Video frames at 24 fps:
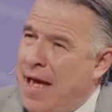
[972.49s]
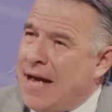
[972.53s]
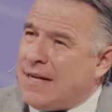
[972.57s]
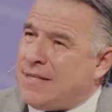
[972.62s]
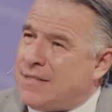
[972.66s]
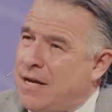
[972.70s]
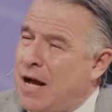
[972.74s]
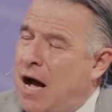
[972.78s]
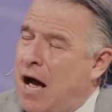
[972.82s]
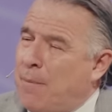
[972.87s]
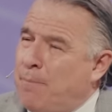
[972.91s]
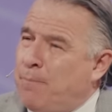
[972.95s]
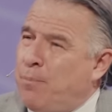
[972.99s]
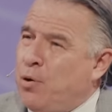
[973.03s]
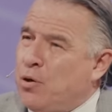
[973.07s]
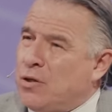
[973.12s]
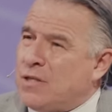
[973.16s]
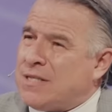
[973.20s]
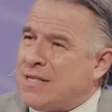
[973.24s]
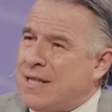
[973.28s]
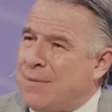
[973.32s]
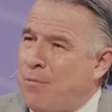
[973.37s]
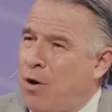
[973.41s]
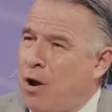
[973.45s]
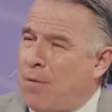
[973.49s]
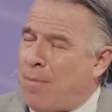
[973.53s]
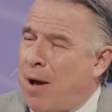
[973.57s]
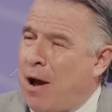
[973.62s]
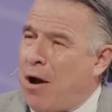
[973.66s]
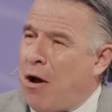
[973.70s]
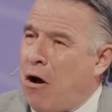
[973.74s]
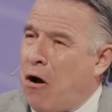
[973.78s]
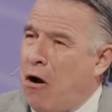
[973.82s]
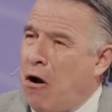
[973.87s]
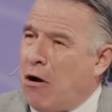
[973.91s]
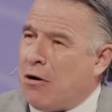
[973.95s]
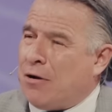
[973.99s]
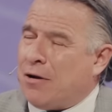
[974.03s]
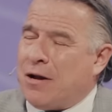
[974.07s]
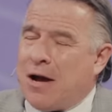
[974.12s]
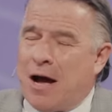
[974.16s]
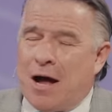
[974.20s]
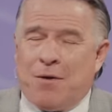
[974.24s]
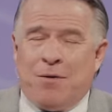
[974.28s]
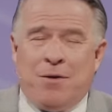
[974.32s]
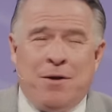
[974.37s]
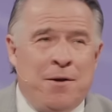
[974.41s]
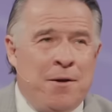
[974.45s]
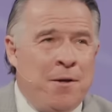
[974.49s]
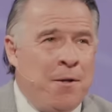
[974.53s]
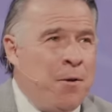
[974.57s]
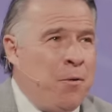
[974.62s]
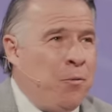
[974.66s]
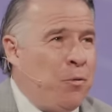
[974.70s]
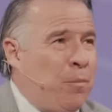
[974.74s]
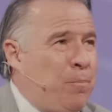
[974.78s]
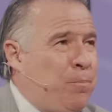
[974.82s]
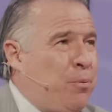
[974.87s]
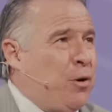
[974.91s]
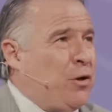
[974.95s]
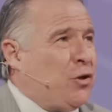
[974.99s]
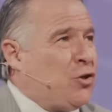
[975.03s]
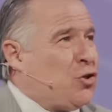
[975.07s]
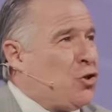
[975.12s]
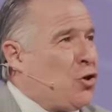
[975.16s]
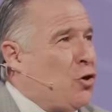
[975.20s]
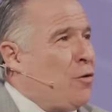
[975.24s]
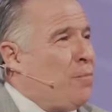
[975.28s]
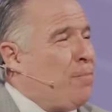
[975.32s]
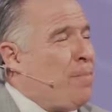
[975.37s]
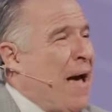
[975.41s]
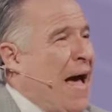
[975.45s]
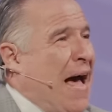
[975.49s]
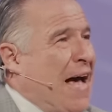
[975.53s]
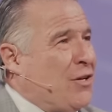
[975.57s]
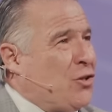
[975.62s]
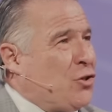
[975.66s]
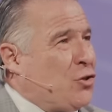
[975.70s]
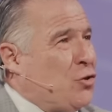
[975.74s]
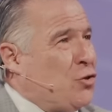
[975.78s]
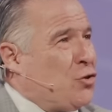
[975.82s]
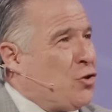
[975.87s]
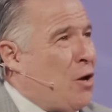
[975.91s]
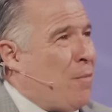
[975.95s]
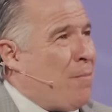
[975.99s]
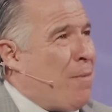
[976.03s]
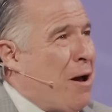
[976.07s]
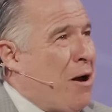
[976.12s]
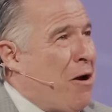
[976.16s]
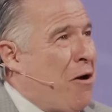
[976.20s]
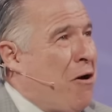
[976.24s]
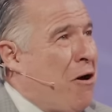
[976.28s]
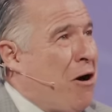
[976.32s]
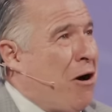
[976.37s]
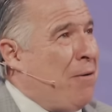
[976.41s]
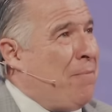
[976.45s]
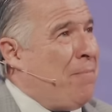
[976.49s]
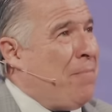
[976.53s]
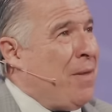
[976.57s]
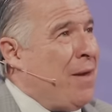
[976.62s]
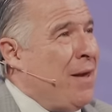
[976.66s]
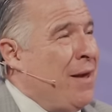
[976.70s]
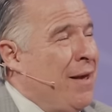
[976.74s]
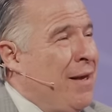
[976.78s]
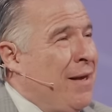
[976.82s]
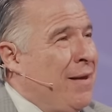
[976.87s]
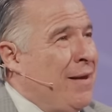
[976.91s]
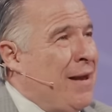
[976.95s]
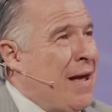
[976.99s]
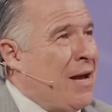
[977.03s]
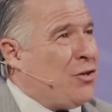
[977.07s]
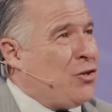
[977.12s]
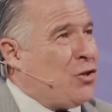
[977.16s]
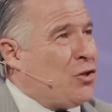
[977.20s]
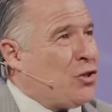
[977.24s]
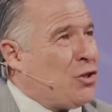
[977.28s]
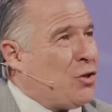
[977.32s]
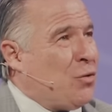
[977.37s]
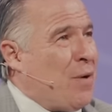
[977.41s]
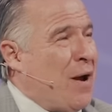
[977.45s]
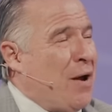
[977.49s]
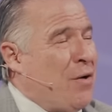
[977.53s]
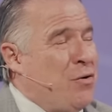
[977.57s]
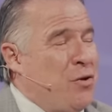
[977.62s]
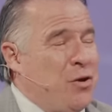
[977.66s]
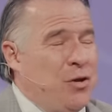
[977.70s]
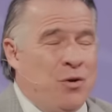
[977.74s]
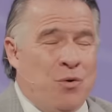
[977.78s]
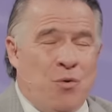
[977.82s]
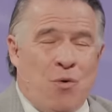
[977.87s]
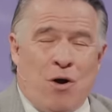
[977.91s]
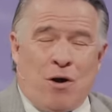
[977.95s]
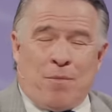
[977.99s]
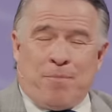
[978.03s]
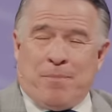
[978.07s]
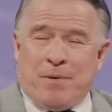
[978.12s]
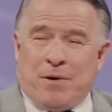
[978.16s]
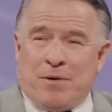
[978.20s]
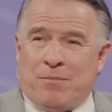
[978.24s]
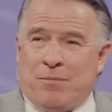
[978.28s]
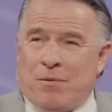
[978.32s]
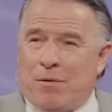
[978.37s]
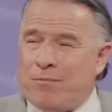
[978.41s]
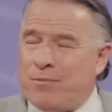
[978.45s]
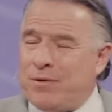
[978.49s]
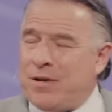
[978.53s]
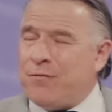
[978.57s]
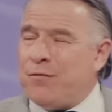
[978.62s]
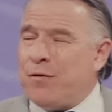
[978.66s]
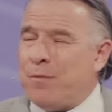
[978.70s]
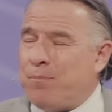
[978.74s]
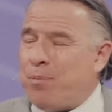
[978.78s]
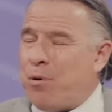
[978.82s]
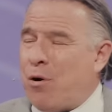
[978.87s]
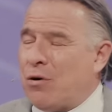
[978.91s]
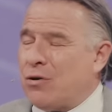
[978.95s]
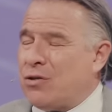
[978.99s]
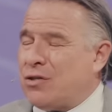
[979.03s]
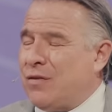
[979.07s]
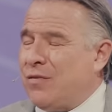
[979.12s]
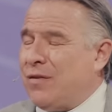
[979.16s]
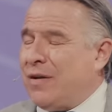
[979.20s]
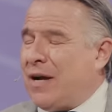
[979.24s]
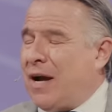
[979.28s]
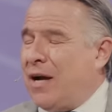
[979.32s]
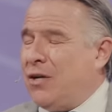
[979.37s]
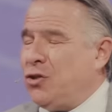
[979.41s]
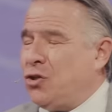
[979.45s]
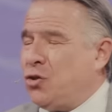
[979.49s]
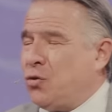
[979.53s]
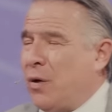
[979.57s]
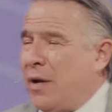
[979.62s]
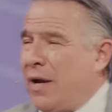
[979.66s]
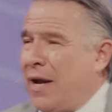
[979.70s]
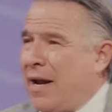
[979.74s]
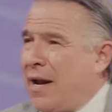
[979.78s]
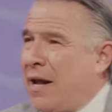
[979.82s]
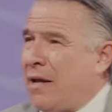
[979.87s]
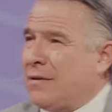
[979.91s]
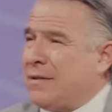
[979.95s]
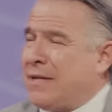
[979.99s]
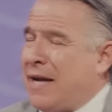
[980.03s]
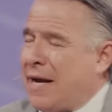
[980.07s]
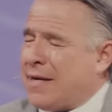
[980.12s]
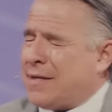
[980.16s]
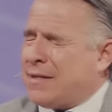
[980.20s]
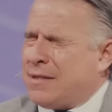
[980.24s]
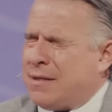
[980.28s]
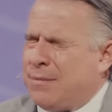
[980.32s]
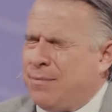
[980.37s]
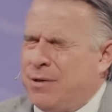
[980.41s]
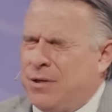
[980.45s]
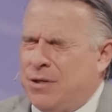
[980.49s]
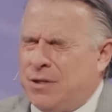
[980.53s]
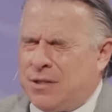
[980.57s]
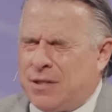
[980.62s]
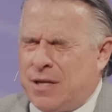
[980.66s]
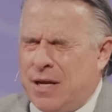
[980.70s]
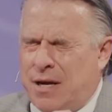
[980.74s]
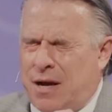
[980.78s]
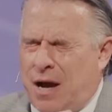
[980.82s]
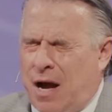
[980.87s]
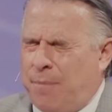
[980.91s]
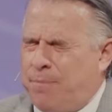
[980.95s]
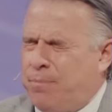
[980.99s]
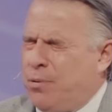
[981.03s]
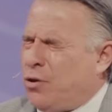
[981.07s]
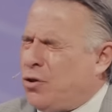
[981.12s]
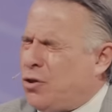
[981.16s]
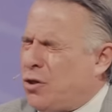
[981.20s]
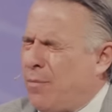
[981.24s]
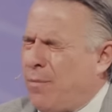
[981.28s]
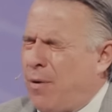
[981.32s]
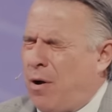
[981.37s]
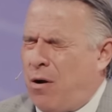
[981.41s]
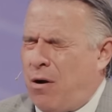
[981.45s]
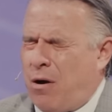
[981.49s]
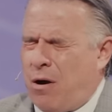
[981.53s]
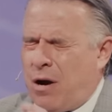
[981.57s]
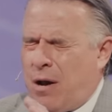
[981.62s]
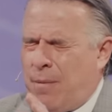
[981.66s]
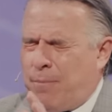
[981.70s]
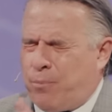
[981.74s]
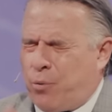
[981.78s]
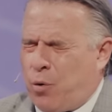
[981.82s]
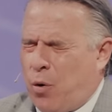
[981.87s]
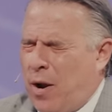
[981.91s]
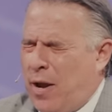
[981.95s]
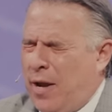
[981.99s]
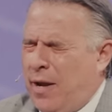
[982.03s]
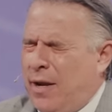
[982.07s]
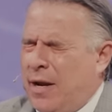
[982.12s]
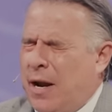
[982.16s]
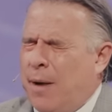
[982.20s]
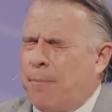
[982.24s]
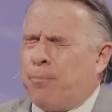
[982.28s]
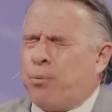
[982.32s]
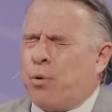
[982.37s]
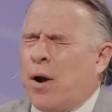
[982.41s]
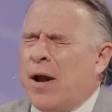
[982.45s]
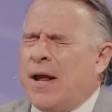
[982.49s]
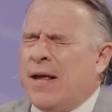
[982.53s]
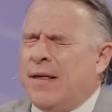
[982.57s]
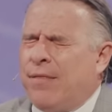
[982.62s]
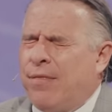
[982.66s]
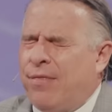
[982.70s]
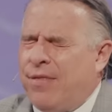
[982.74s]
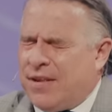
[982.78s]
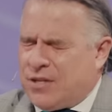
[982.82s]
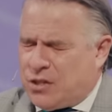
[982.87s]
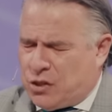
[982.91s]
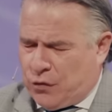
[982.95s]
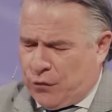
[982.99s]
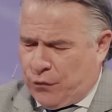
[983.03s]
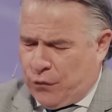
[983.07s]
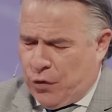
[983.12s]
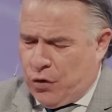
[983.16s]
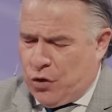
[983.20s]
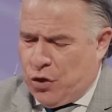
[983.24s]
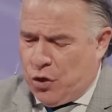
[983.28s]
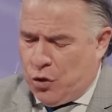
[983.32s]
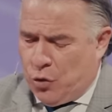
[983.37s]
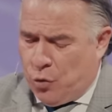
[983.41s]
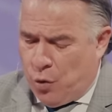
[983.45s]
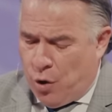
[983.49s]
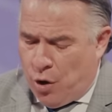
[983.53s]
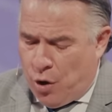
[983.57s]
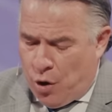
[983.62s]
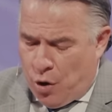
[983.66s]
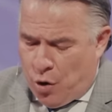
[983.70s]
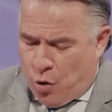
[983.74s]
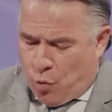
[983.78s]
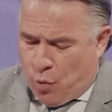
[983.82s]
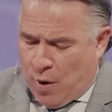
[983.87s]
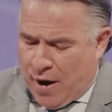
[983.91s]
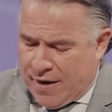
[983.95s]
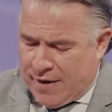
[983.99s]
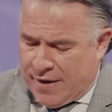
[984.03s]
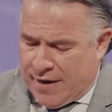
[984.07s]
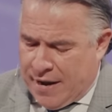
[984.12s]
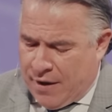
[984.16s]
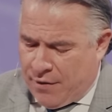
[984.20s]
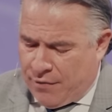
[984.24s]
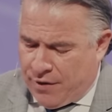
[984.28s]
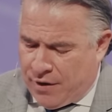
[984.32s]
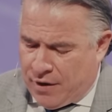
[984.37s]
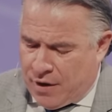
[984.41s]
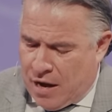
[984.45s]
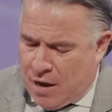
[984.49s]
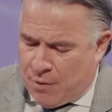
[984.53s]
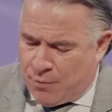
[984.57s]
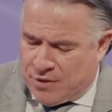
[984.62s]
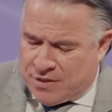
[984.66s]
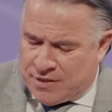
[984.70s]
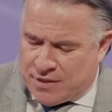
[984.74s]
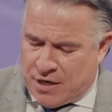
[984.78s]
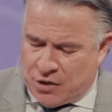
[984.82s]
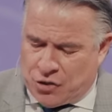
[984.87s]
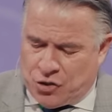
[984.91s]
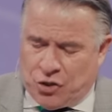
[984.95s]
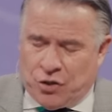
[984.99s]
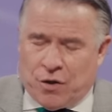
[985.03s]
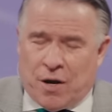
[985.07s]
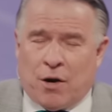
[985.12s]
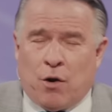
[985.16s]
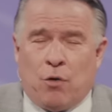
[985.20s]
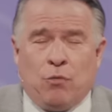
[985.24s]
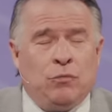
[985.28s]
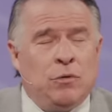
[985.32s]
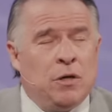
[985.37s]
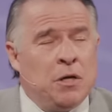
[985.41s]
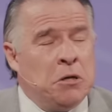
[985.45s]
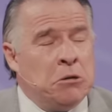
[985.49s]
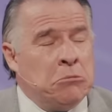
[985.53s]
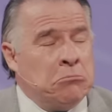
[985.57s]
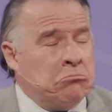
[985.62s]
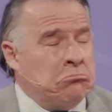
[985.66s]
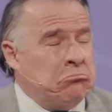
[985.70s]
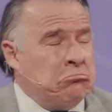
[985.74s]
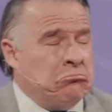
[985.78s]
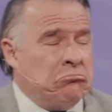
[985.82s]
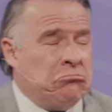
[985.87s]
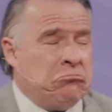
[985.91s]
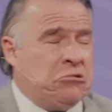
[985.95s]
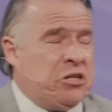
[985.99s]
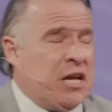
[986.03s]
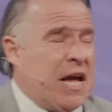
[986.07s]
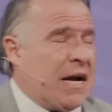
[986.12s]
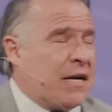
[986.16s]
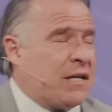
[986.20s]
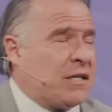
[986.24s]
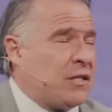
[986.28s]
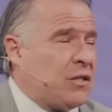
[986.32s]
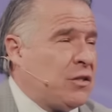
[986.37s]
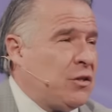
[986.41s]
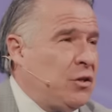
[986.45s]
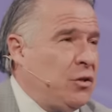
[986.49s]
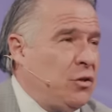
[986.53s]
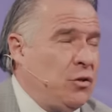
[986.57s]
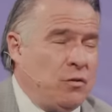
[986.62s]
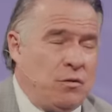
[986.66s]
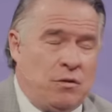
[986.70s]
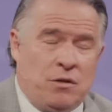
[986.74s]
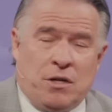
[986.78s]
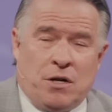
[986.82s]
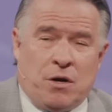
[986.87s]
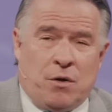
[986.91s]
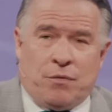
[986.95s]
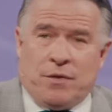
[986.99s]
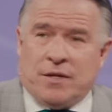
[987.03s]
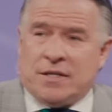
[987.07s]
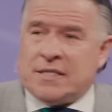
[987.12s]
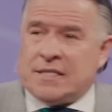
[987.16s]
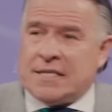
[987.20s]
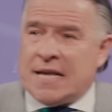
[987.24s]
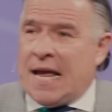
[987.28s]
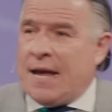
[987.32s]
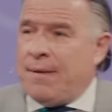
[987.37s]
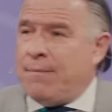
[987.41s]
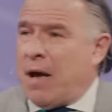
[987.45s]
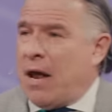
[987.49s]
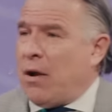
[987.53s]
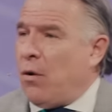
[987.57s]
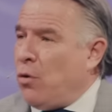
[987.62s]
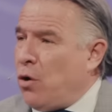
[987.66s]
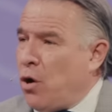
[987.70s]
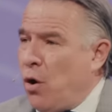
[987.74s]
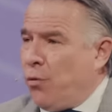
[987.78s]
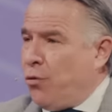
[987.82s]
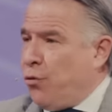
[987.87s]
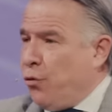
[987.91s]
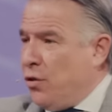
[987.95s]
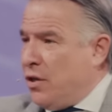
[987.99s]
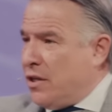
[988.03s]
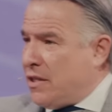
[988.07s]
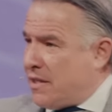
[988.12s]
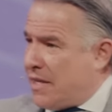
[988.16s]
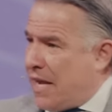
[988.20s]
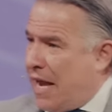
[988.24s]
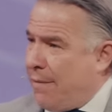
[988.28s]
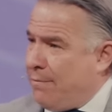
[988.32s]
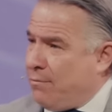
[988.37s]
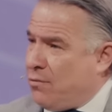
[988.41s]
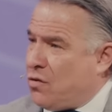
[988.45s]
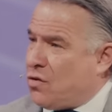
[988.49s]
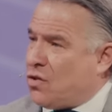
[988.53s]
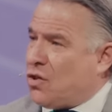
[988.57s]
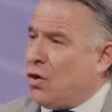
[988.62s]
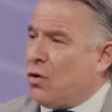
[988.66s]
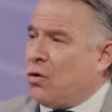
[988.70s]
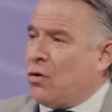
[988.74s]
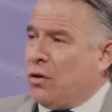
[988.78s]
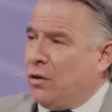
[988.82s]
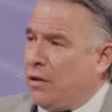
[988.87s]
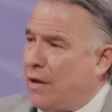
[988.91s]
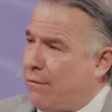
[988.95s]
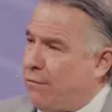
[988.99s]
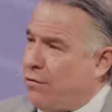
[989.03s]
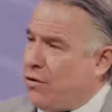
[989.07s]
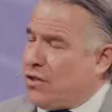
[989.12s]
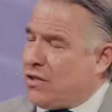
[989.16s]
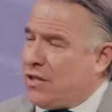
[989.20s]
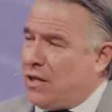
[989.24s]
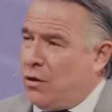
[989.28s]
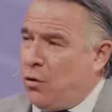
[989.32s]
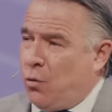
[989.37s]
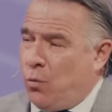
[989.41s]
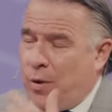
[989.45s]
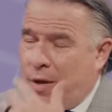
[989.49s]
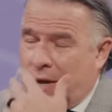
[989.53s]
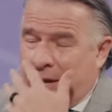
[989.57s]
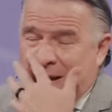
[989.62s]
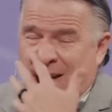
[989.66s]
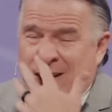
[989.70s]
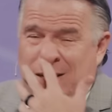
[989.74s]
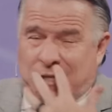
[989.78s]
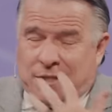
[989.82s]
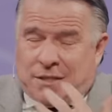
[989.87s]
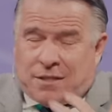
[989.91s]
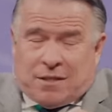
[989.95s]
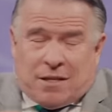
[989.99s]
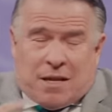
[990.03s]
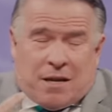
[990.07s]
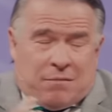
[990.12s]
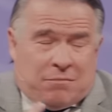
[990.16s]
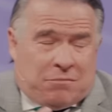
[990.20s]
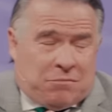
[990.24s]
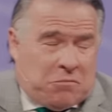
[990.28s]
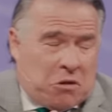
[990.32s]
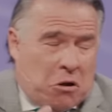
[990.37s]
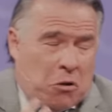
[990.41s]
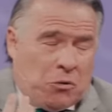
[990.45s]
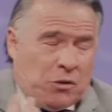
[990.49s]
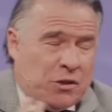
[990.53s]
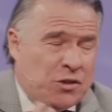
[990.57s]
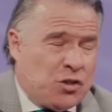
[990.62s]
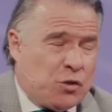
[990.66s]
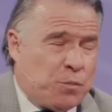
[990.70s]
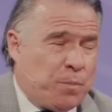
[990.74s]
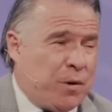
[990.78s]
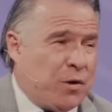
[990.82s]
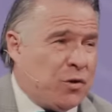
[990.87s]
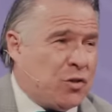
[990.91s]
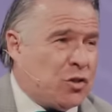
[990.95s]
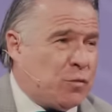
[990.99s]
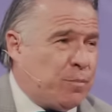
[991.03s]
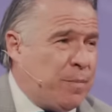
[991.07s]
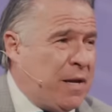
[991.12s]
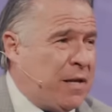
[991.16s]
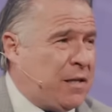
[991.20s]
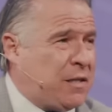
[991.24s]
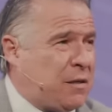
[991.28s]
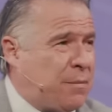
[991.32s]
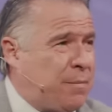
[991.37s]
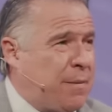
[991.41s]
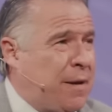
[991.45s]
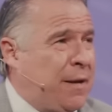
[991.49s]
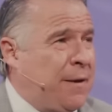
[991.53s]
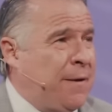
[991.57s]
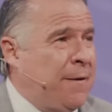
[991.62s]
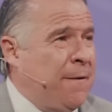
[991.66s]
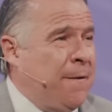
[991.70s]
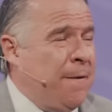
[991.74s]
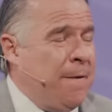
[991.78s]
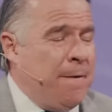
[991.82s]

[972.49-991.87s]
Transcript: As God puts them on my heart, God will put certain pastors on my heart not just around New York, but of different parts of the country. And I'll text them and just say, God put you on my heart. I'm praying and I'm praying this for you right now that God would touch you. I don't text, you know, the same, I don't go through the same circle every single week. I just let the Holy Spirit speak to me.